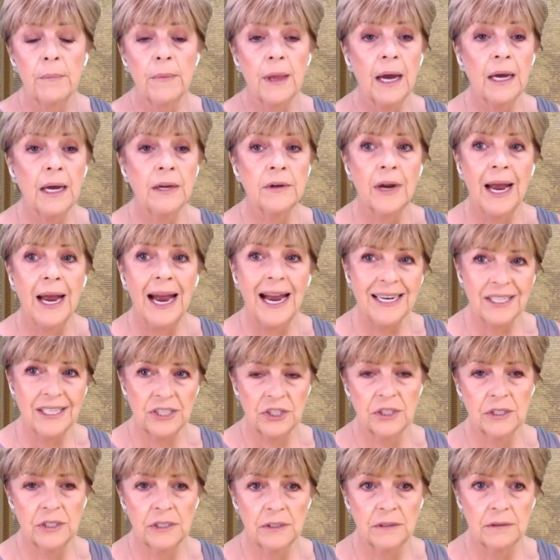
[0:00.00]
and
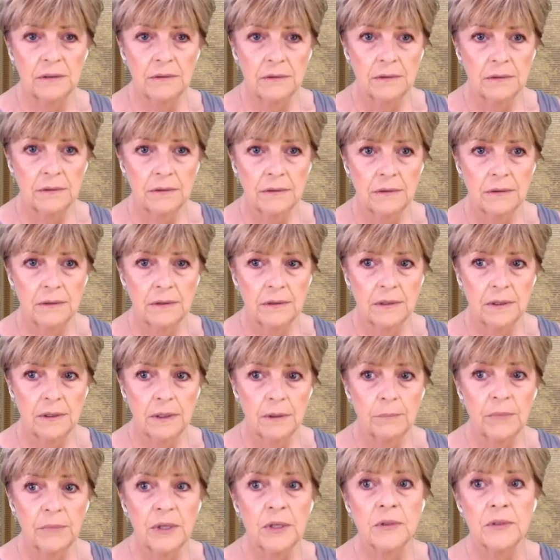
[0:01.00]
action,
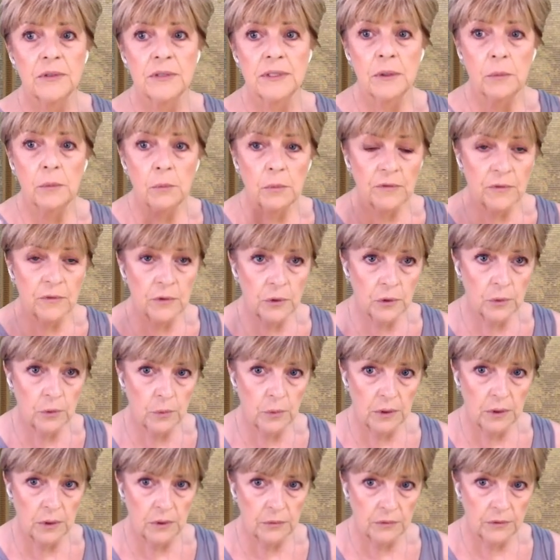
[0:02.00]
because we've got the
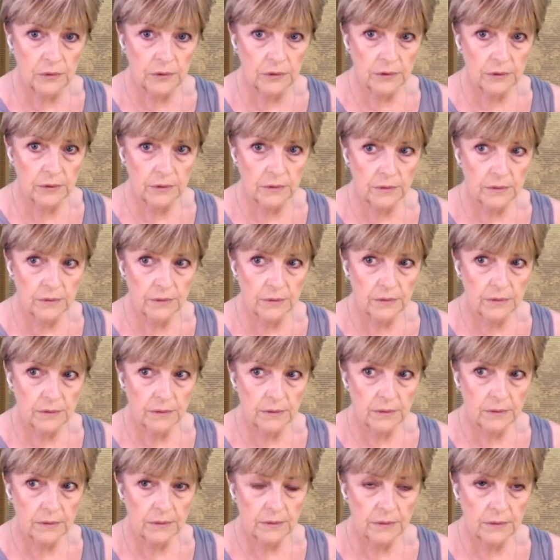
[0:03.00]
wand.
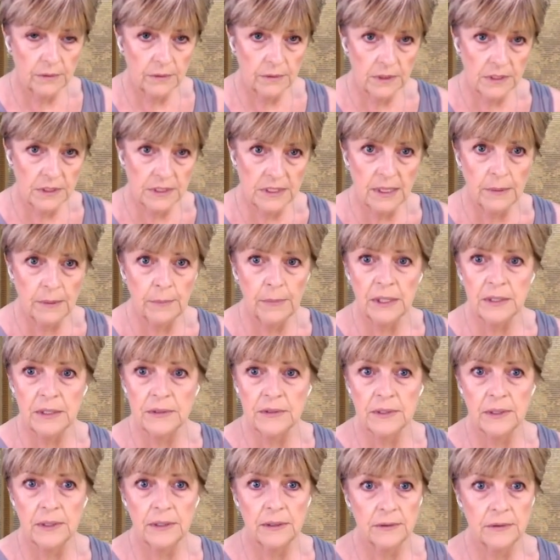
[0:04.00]
Does that make
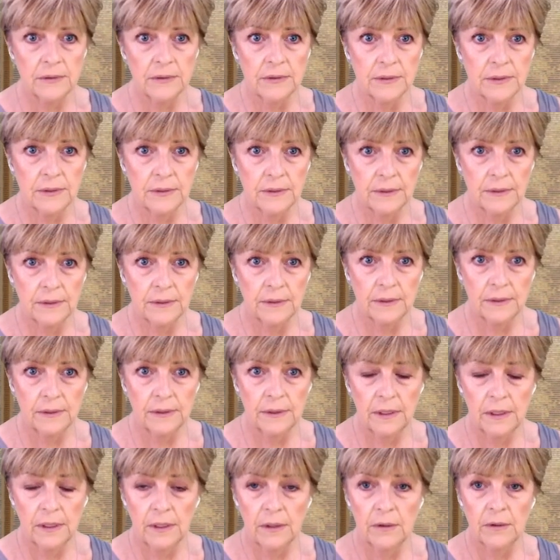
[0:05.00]
sense?
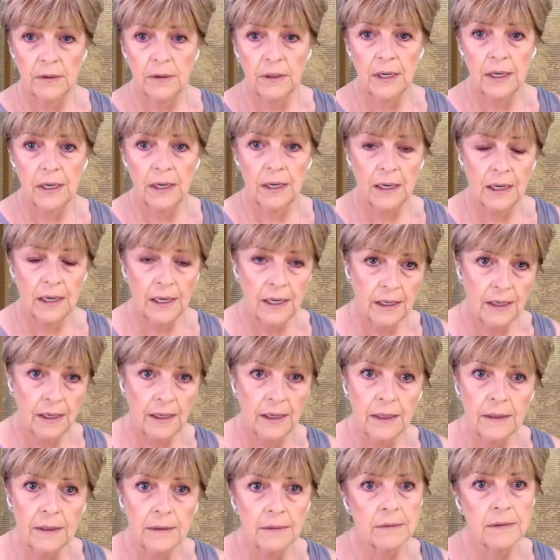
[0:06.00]

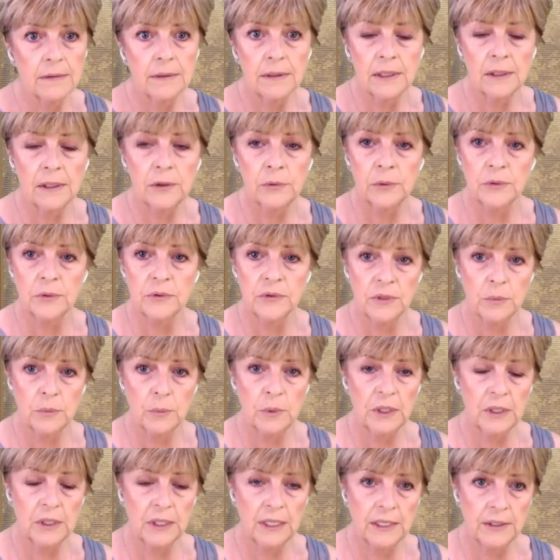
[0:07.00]
Air equals
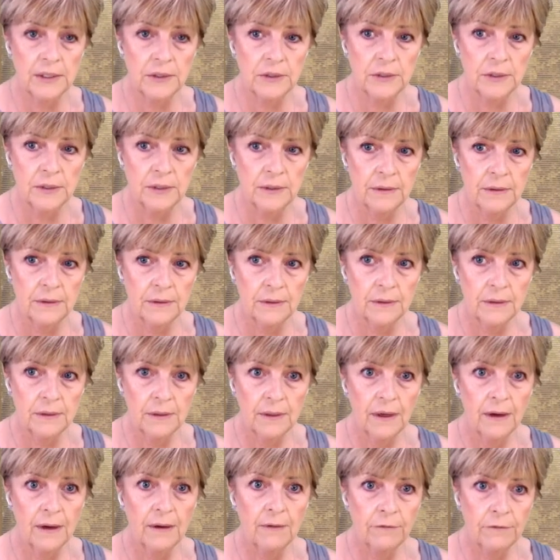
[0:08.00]
communication.
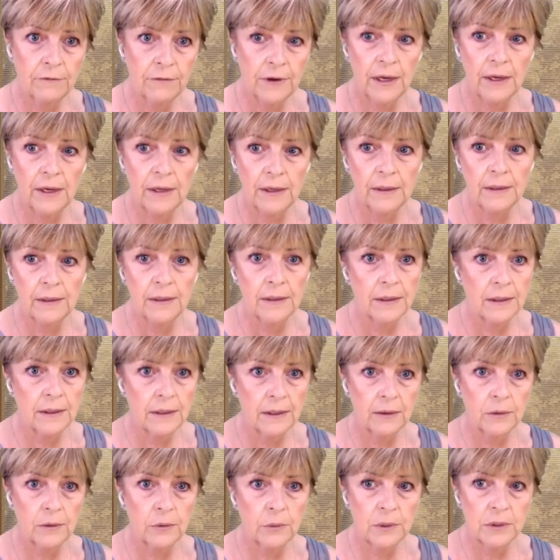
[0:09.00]
Fire
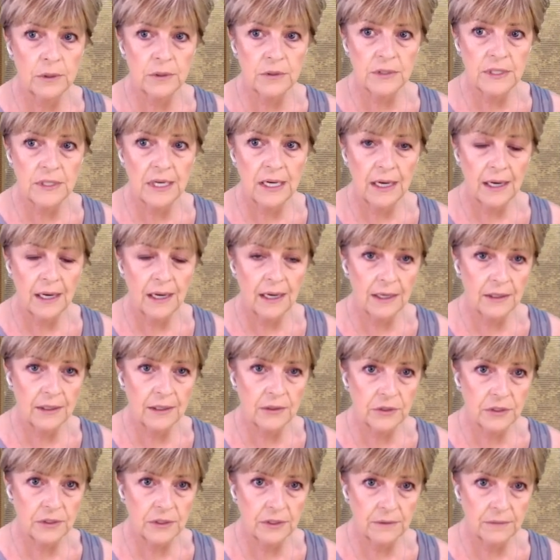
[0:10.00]
equals
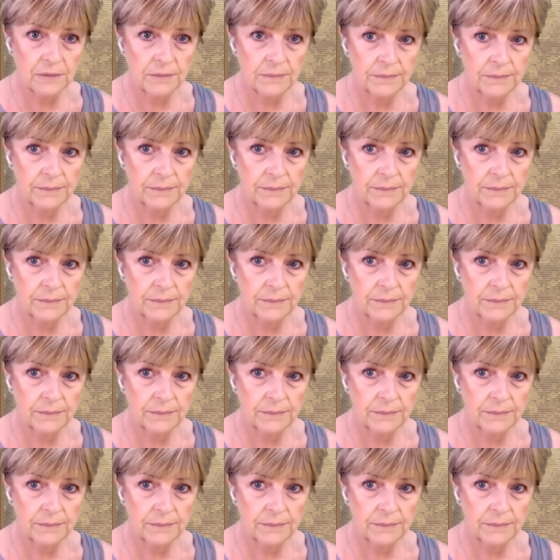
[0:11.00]
action.